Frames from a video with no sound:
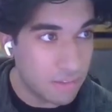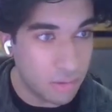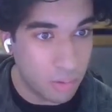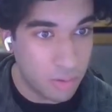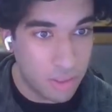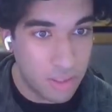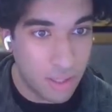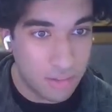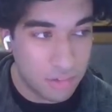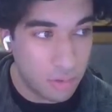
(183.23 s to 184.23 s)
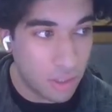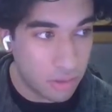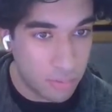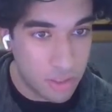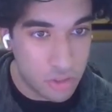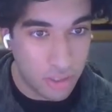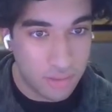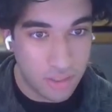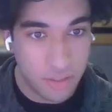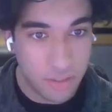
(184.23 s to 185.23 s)
So on ES, you get the
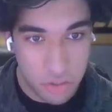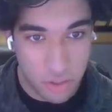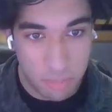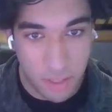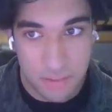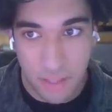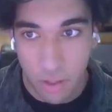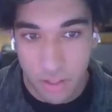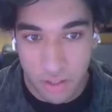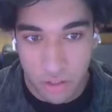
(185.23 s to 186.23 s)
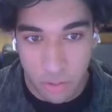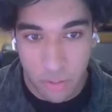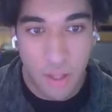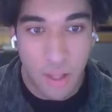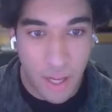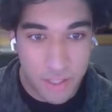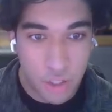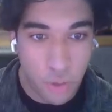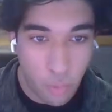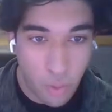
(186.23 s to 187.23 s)
retrace and then the trade plays out on NQ. I
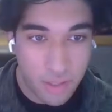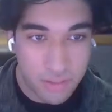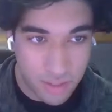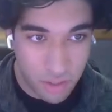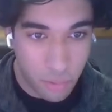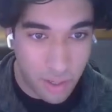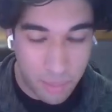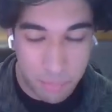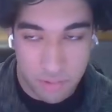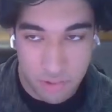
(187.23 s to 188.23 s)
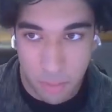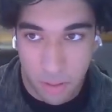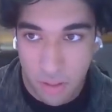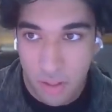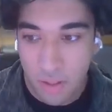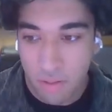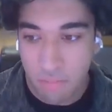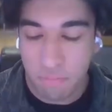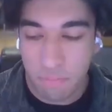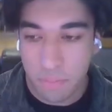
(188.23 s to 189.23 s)
know it works and I know it happens, but
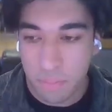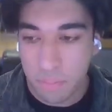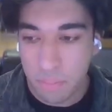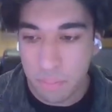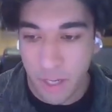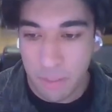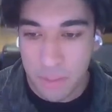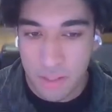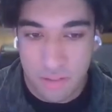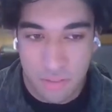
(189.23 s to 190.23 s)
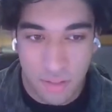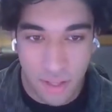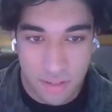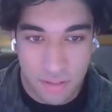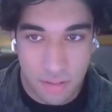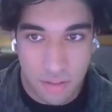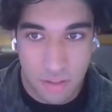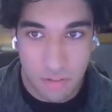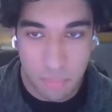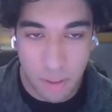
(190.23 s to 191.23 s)
by means of
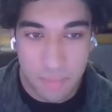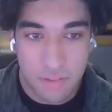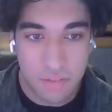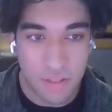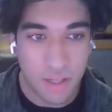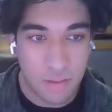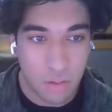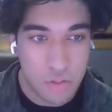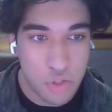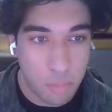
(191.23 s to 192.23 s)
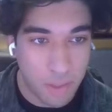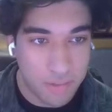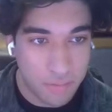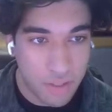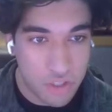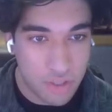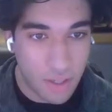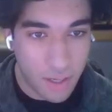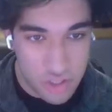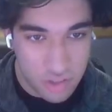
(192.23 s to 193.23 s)
psychological preservation,
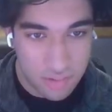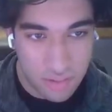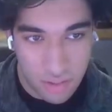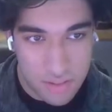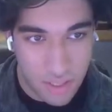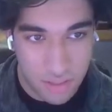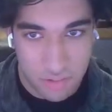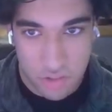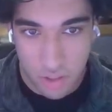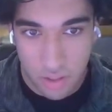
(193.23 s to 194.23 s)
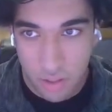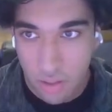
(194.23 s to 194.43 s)
I just didn't take this trade.